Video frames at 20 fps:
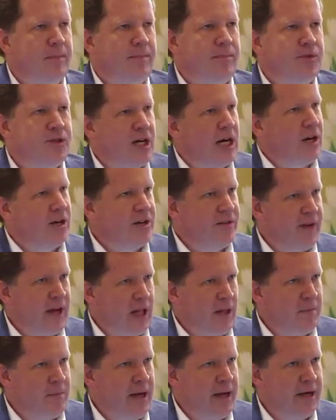shared
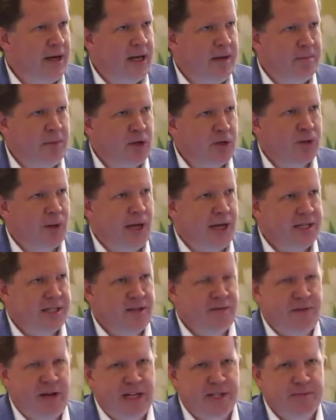development and
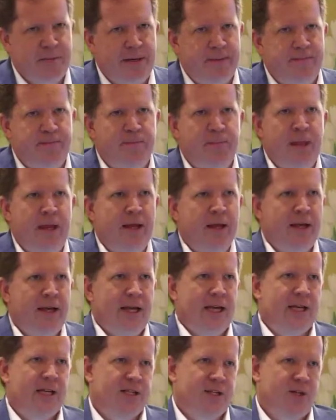mutualized investment,
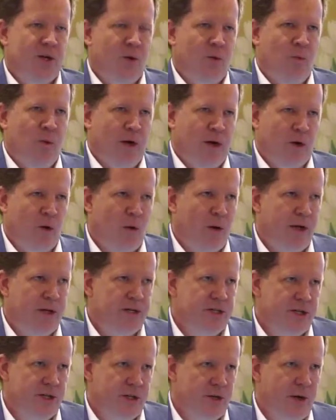is we're
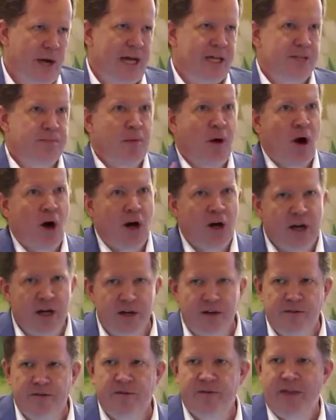going to, as part
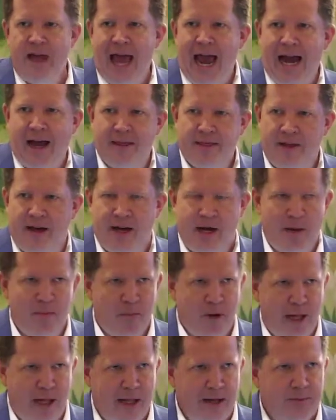of the hackathon
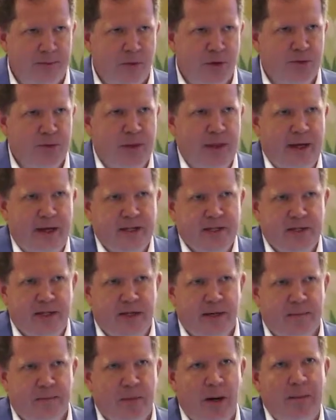umbrella, which we think is
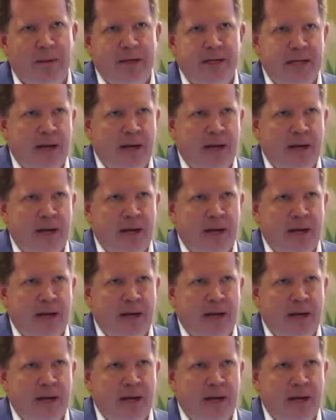going to probably